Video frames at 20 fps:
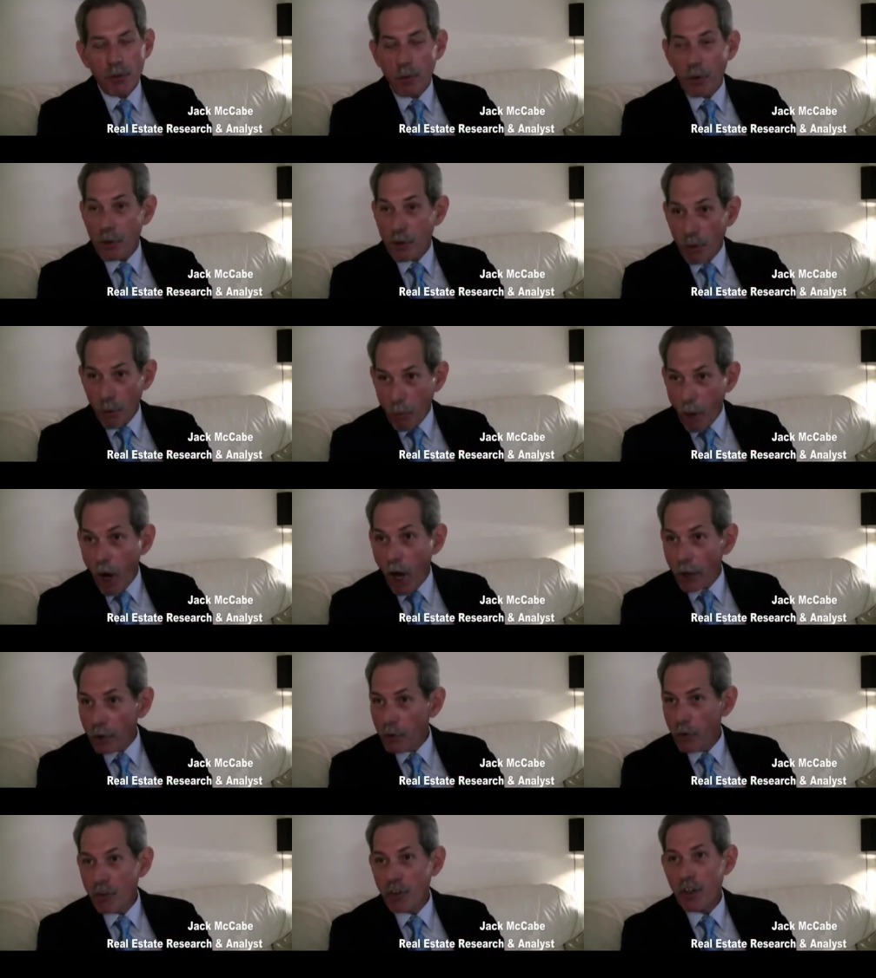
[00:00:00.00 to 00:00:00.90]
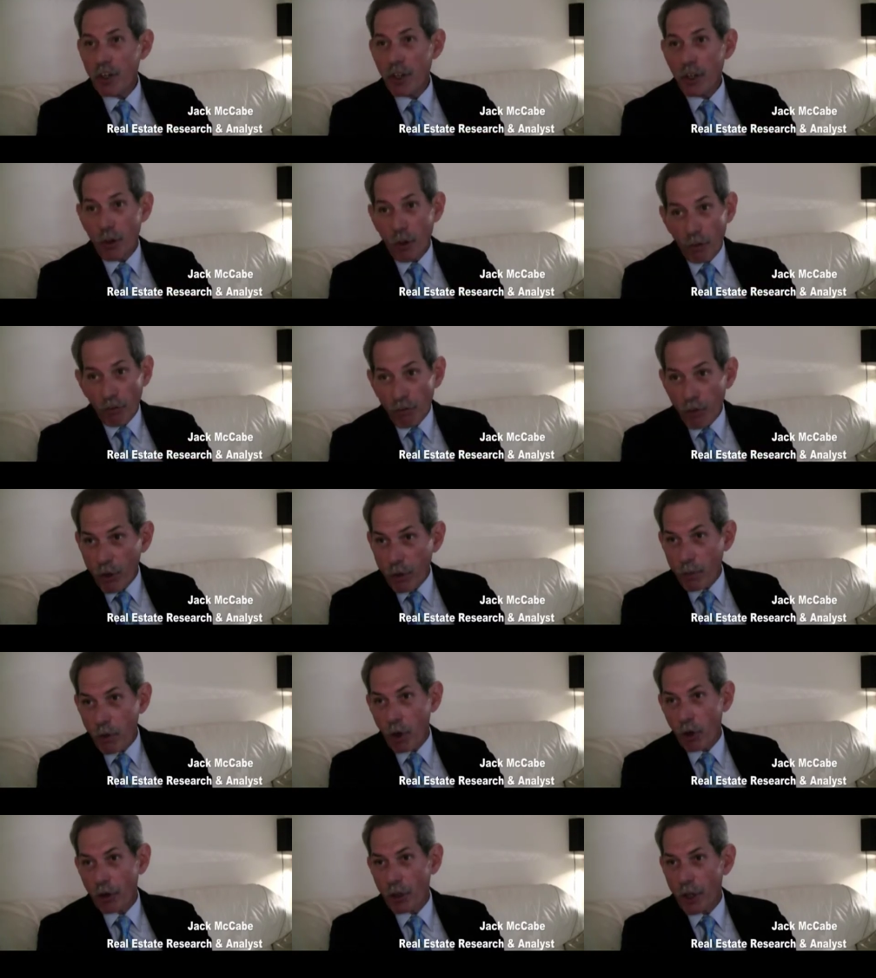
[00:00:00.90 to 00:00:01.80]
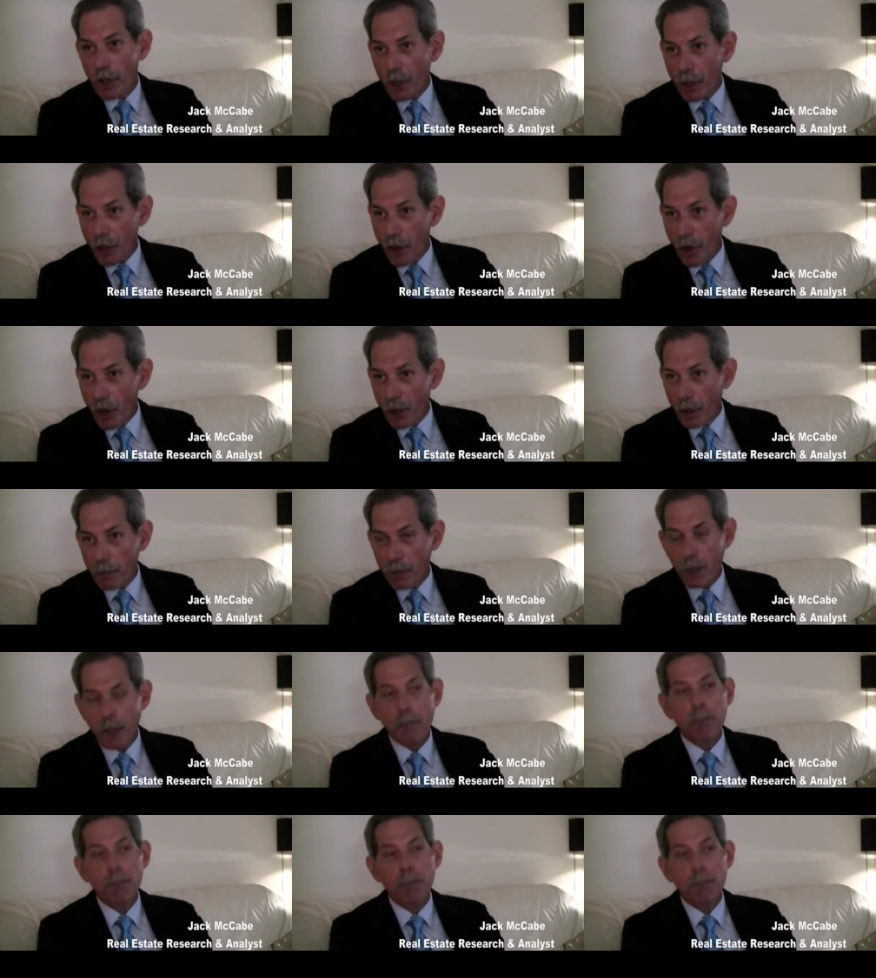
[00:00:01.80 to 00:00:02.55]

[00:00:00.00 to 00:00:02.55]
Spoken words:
democracy and our free market economy.